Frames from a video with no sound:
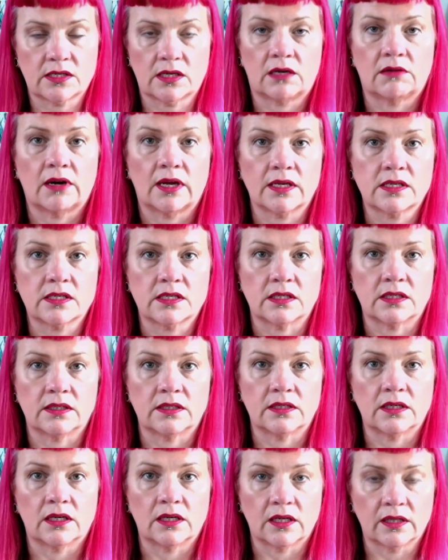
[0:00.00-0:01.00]
are excellent
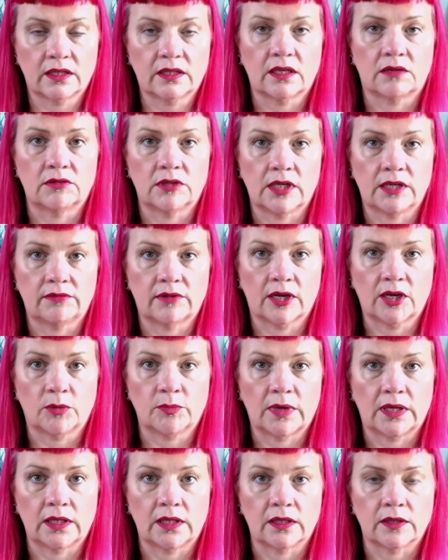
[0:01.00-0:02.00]
and I thoroughly
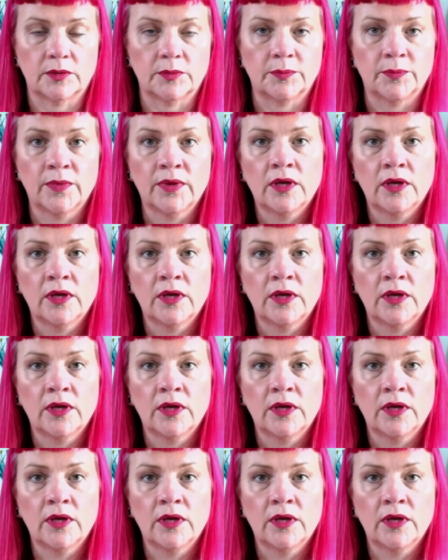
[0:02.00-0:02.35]
recommend them